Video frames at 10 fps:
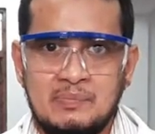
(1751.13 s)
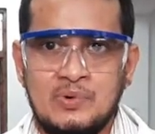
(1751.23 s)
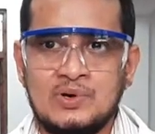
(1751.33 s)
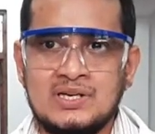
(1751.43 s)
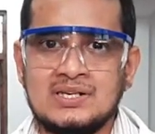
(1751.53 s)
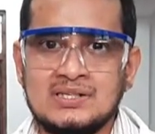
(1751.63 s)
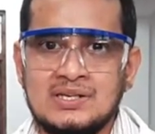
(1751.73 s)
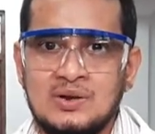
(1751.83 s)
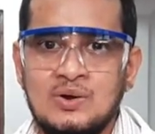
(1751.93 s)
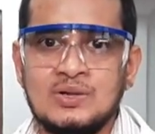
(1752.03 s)
put
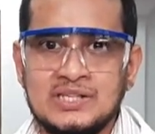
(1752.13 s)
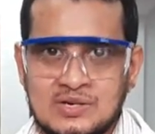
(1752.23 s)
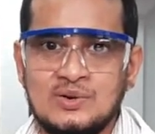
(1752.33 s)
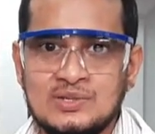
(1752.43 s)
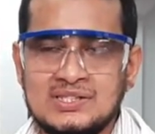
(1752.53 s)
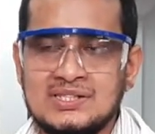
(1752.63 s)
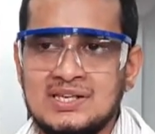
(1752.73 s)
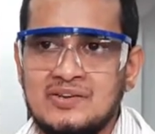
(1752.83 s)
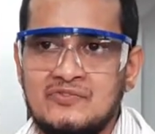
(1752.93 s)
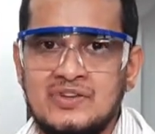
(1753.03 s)
all the clothes
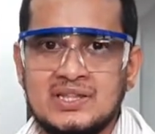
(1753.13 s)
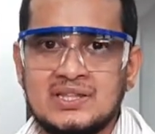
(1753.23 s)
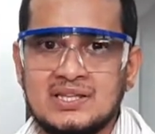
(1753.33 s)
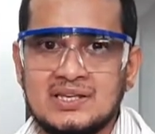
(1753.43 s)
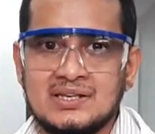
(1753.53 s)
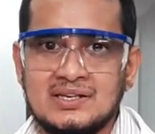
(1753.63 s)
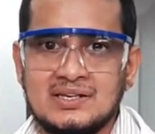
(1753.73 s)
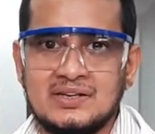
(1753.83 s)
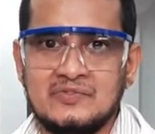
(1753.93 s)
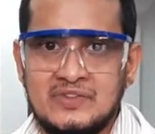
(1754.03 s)
with
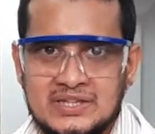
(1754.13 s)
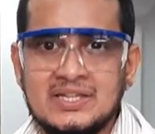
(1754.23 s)
the